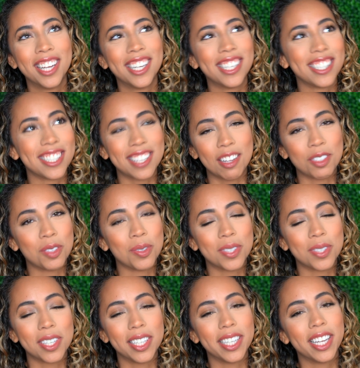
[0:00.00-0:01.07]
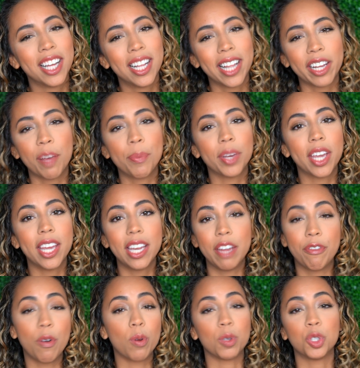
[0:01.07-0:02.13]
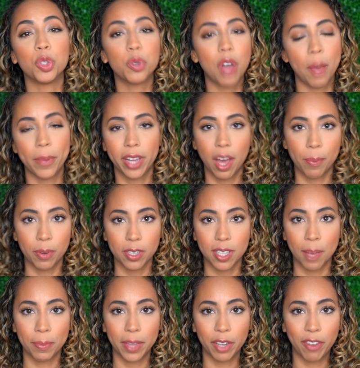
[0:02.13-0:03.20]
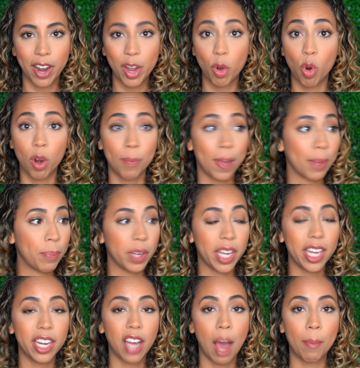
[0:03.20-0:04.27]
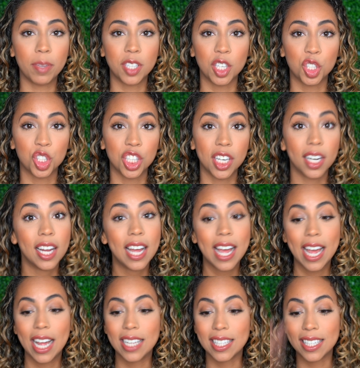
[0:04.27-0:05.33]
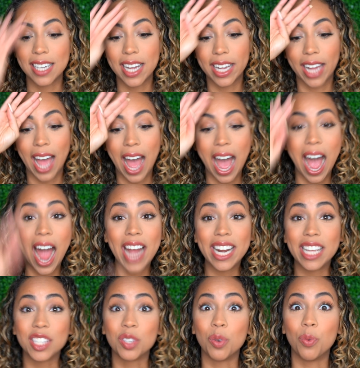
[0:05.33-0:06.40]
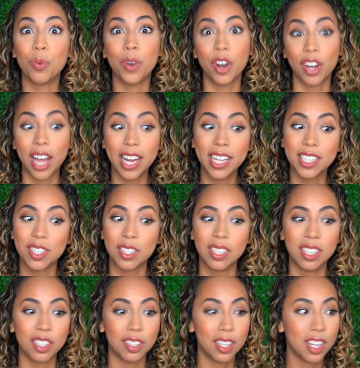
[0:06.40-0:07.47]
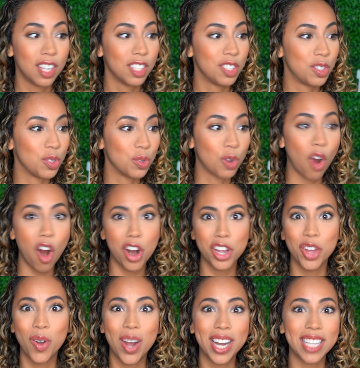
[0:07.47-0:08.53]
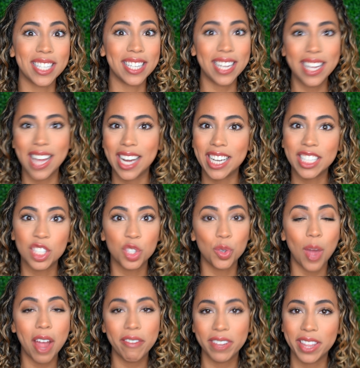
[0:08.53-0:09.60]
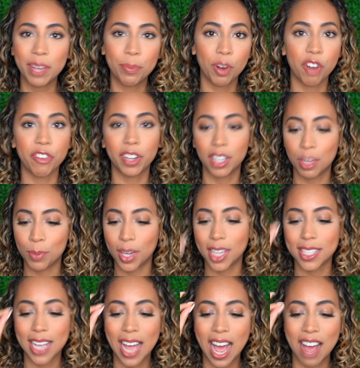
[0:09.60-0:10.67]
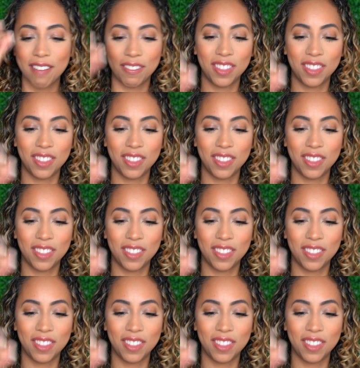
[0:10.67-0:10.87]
this sounds so silly, like a bikini photo shoot coming up or something, right? Or my bikini competition. It's like, I need to work, I need to do cardio, I need to eat, I need to do everything perfectly because I have